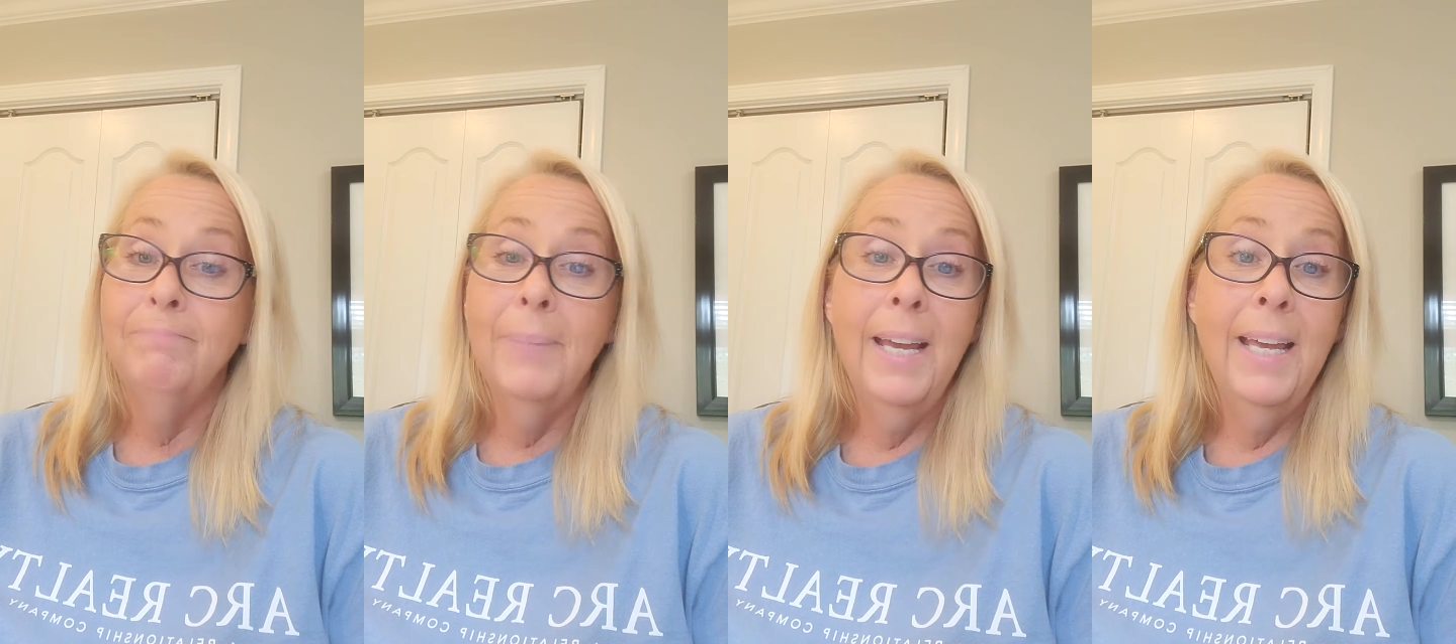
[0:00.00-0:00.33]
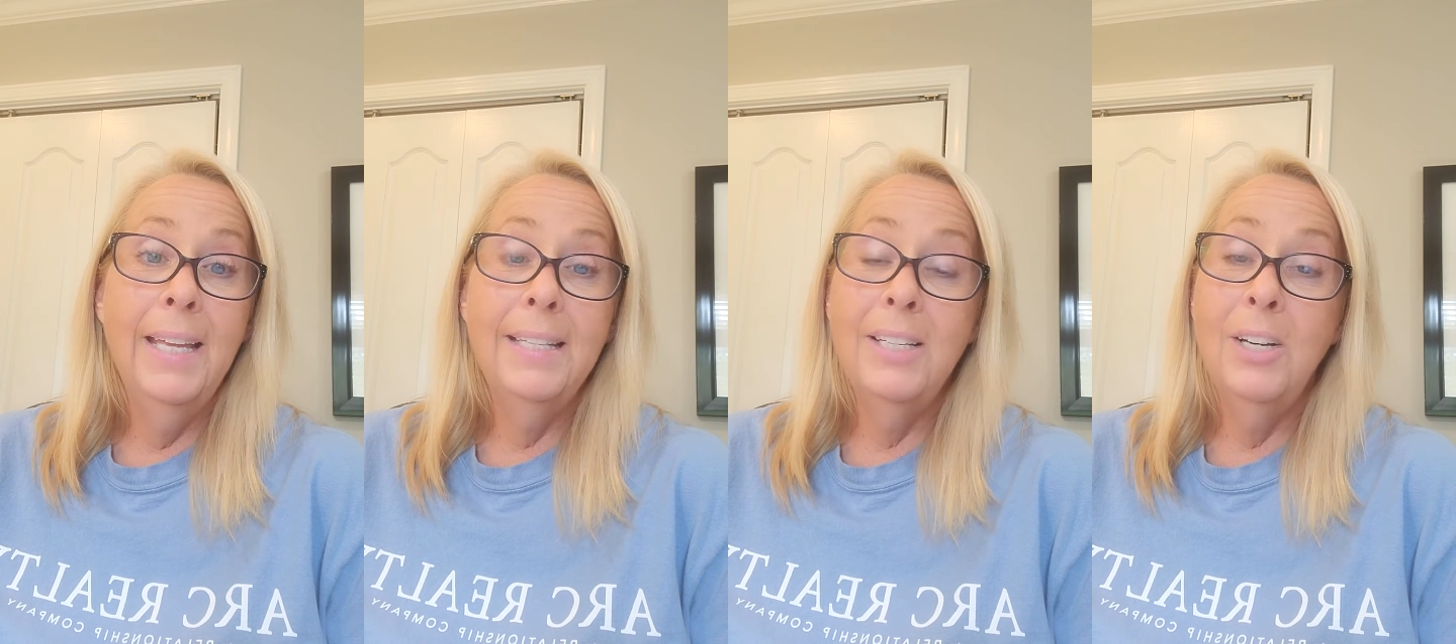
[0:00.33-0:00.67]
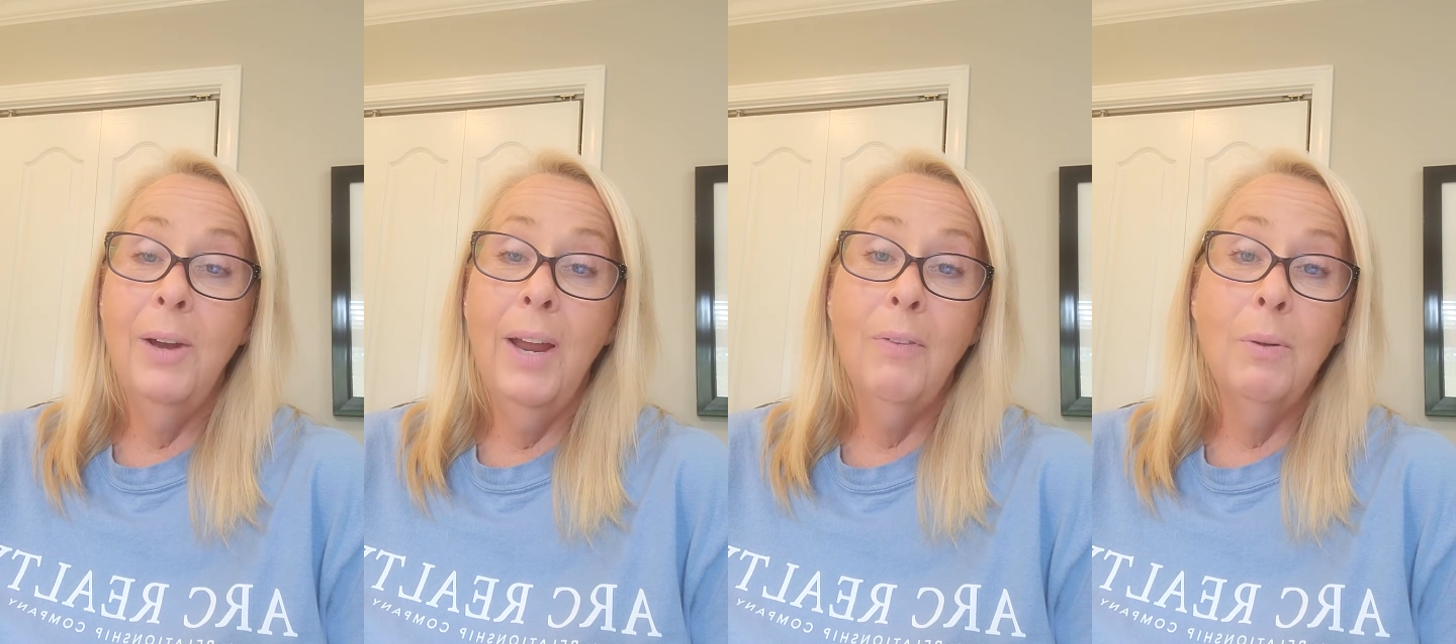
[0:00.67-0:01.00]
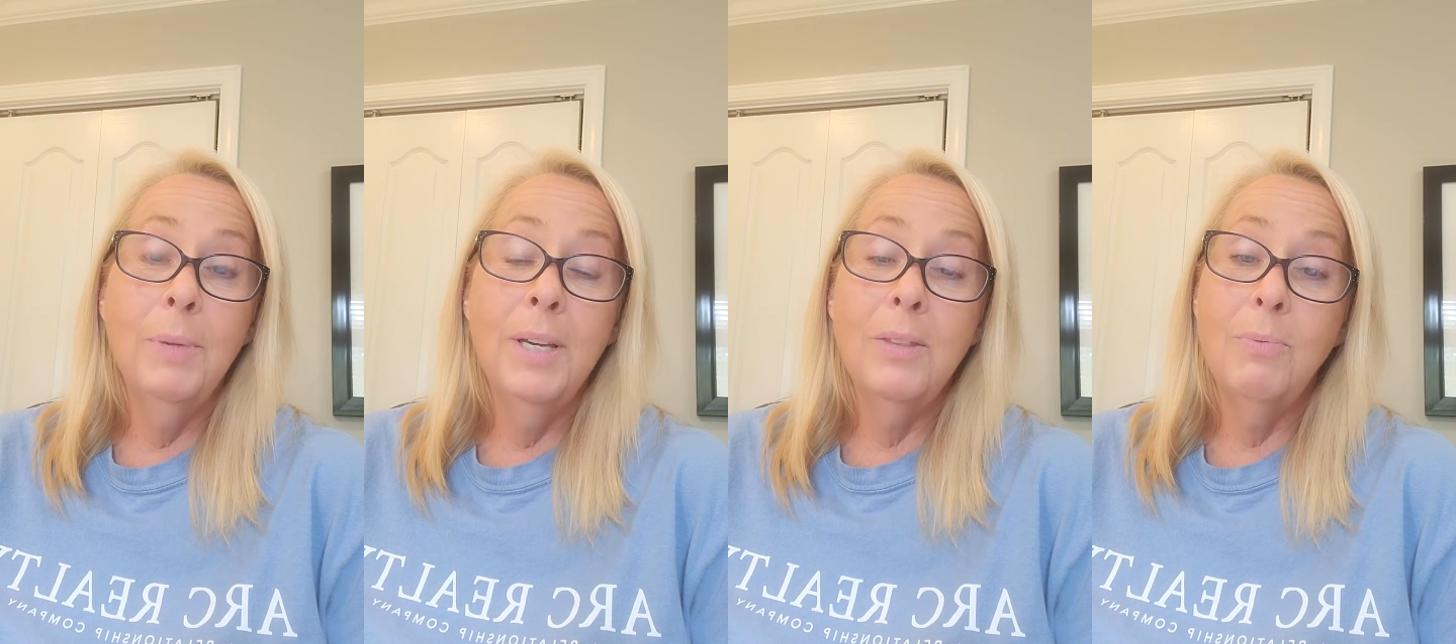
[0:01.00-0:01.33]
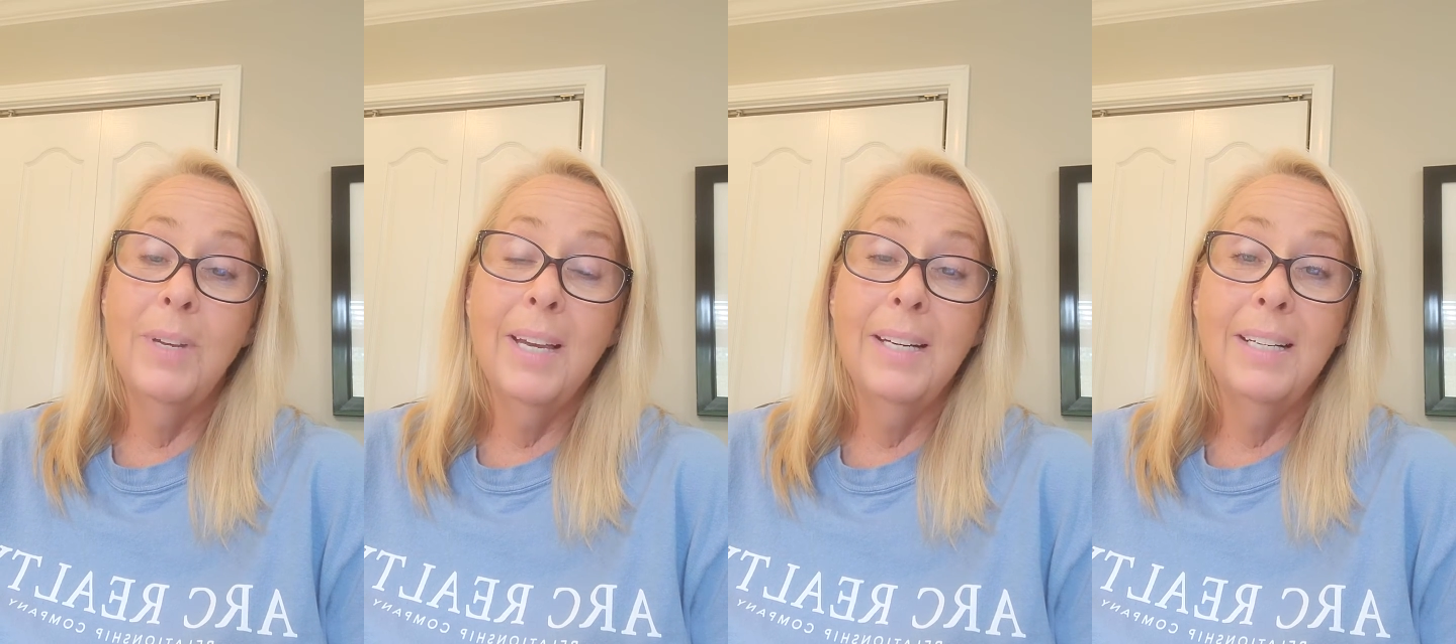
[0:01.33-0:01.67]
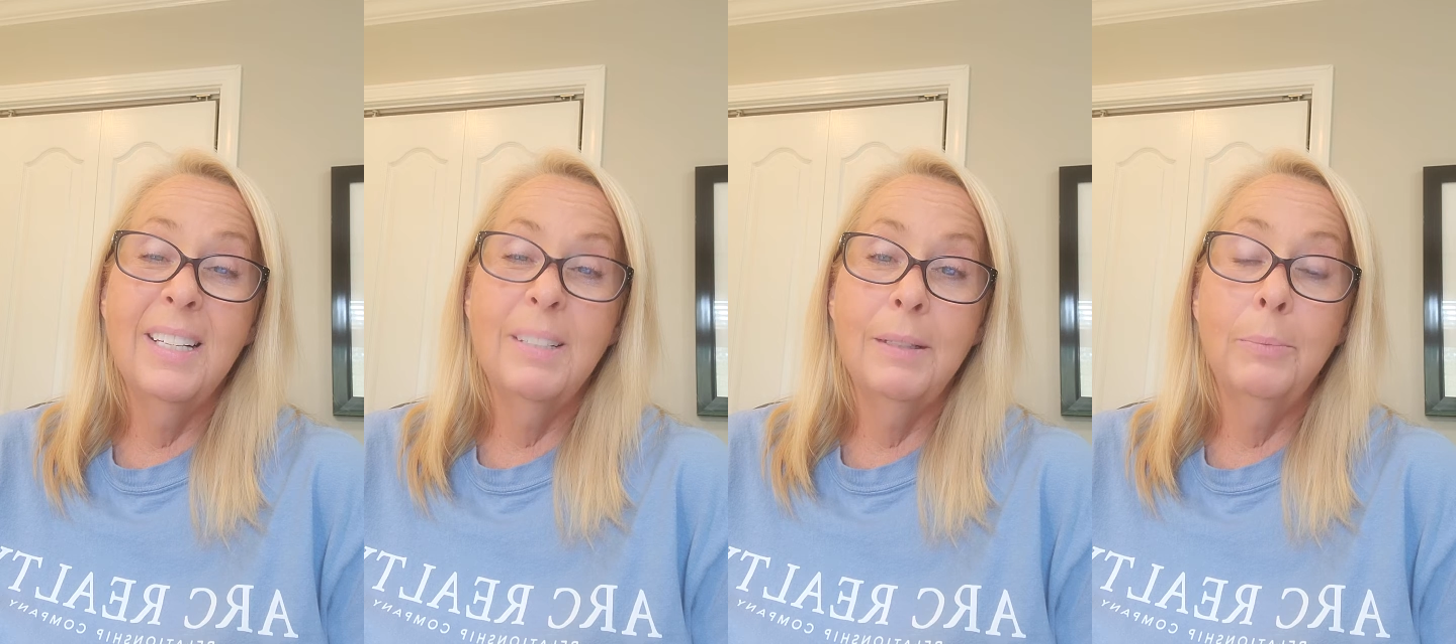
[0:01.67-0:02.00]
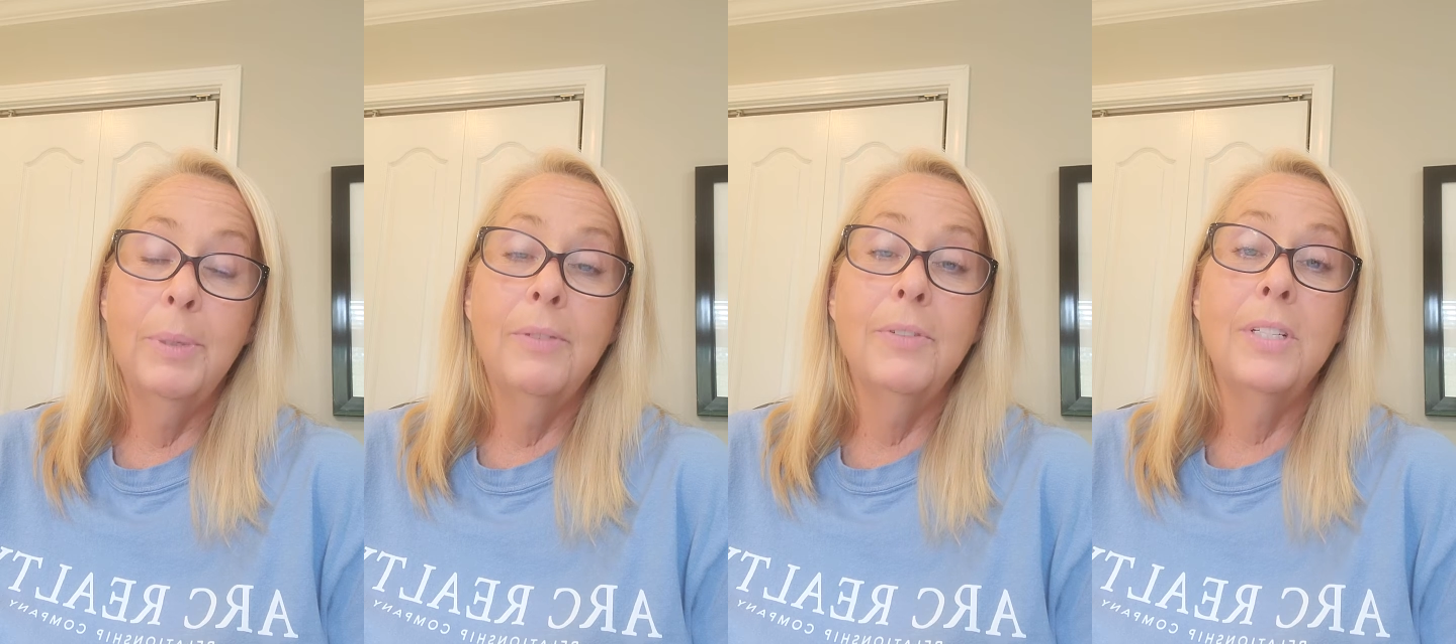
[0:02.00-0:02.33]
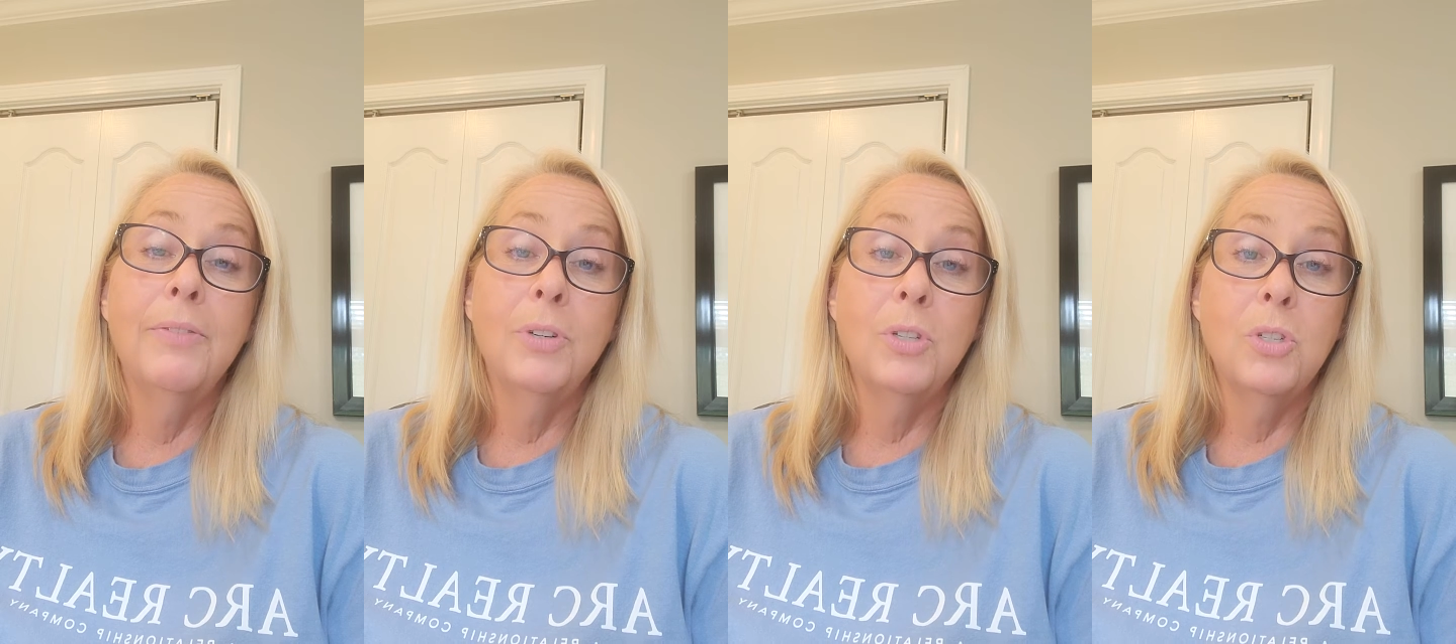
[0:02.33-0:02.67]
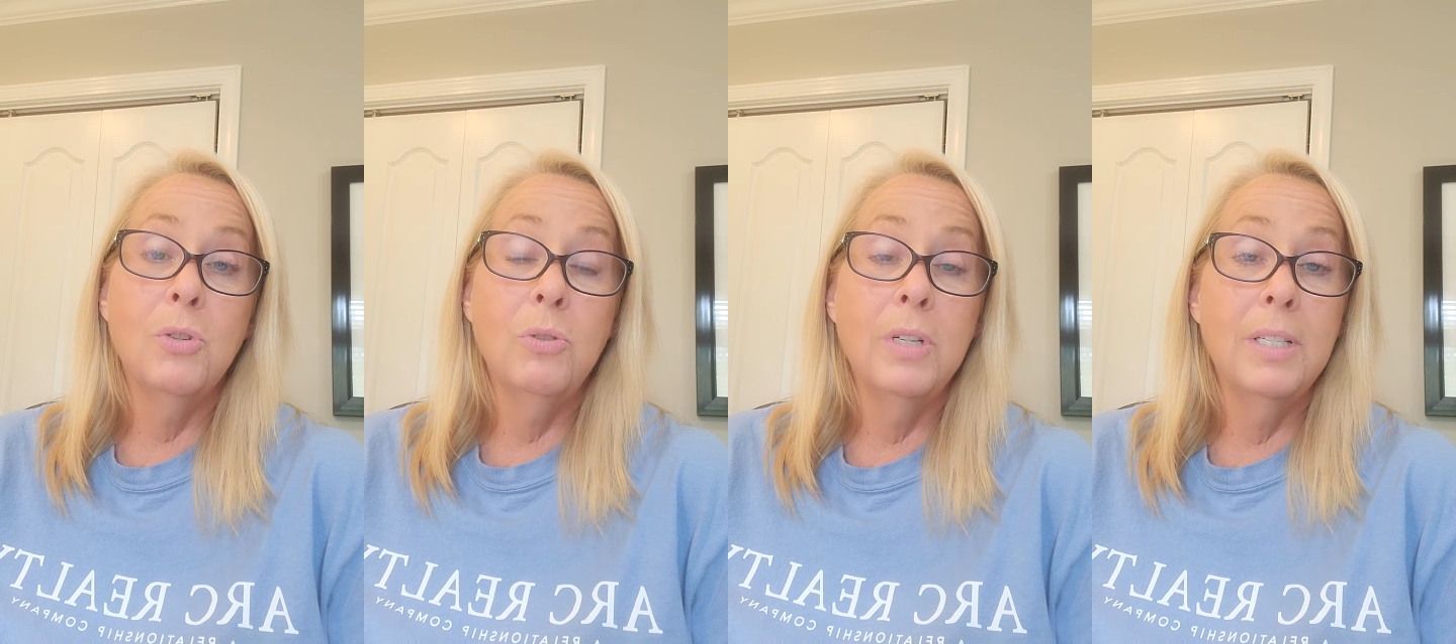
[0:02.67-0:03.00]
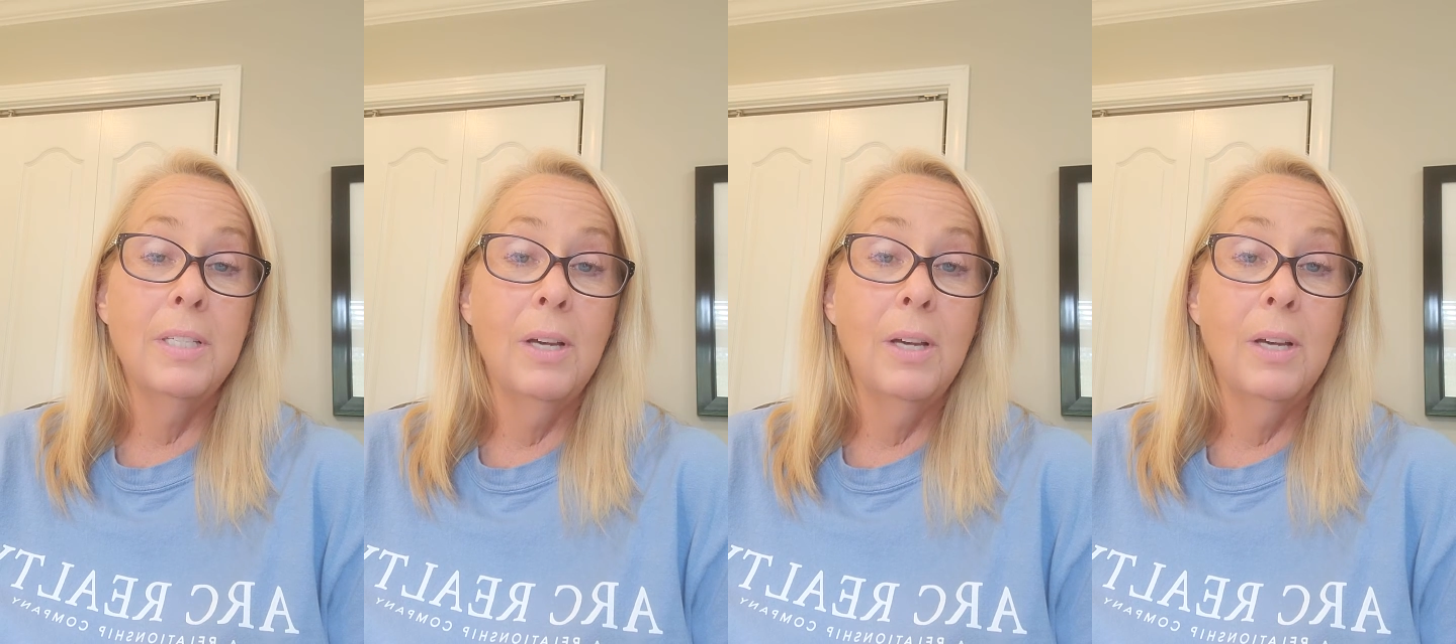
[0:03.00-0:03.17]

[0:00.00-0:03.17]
And, every month we kind of get a little bit of a different story.